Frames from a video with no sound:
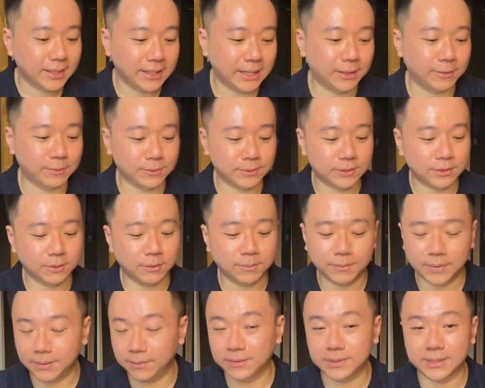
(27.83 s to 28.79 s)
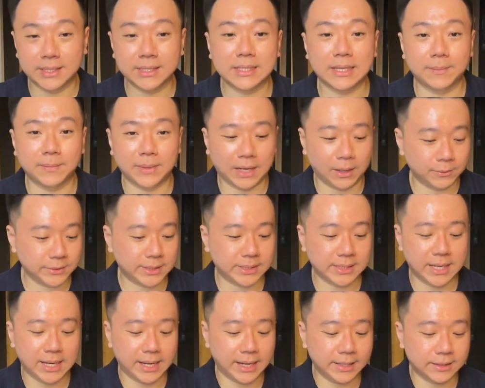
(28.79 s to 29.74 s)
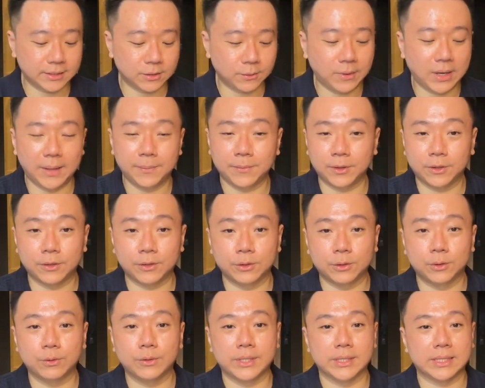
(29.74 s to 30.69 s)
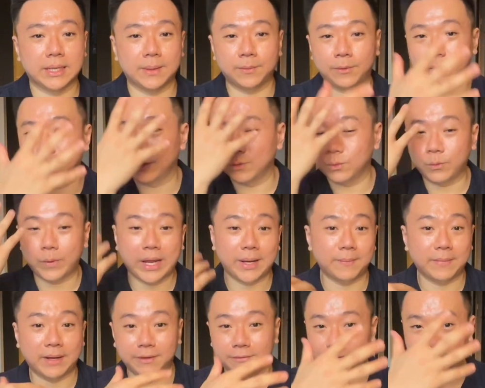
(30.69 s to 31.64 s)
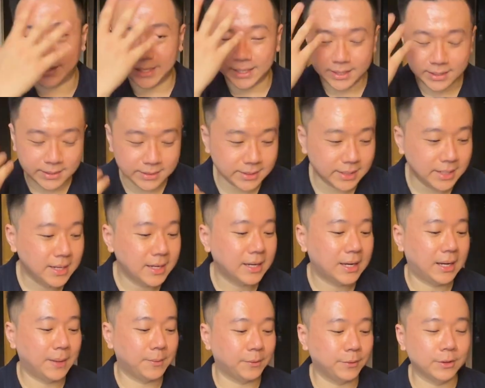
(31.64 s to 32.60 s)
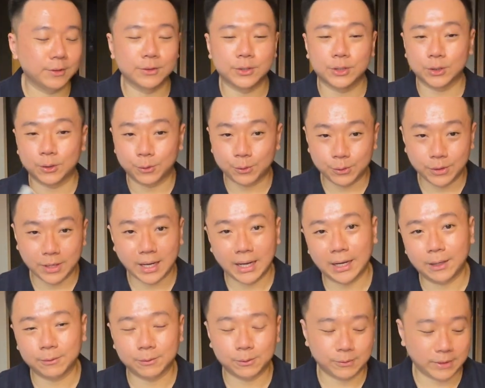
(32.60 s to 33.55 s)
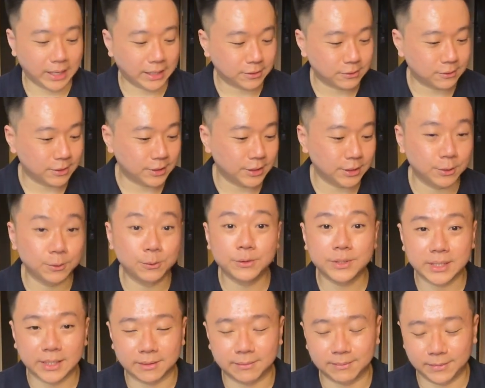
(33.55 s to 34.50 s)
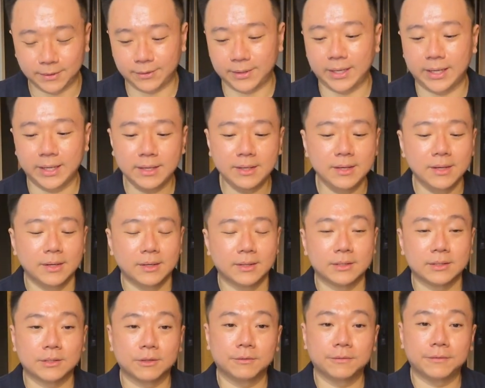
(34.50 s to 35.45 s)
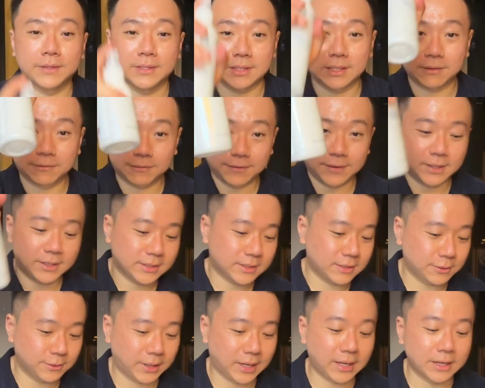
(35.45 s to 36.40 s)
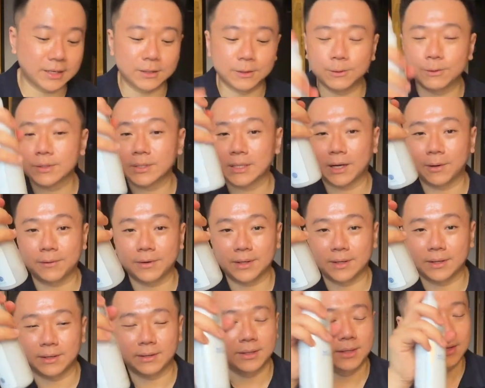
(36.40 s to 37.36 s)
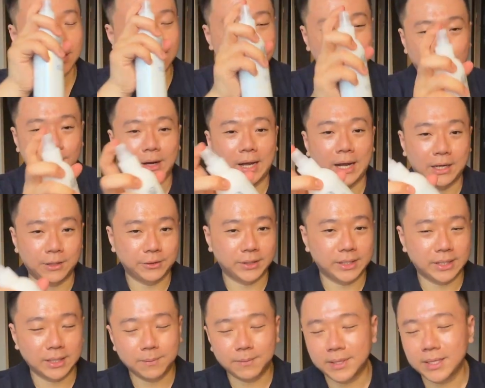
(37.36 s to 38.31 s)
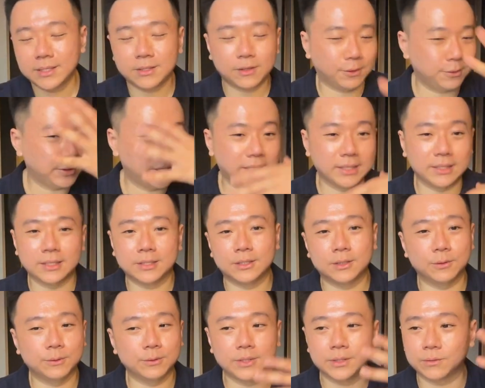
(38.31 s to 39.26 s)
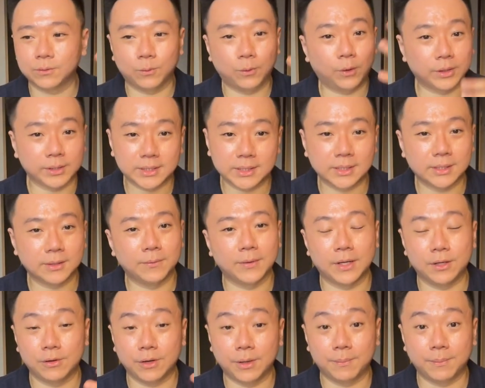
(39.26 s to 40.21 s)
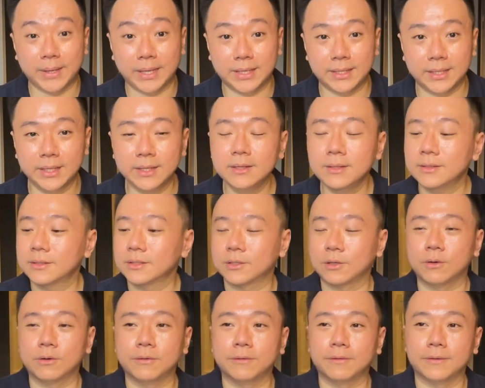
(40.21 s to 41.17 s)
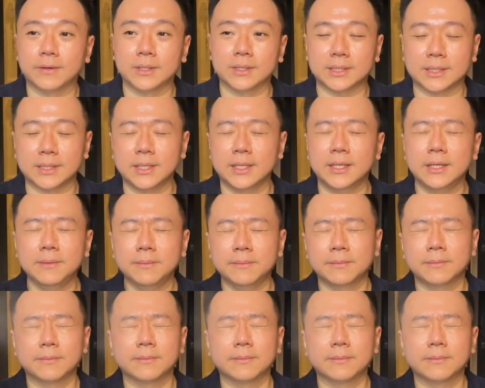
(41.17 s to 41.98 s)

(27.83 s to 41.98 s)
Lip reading: now so since I'm outside, so what I'm going to do is I'm going to wet my face. I'm going to show you how to actually use it. Okay, so first thing first, you can use our hydrating mist, or you can just use water when you're bathing. So firstly,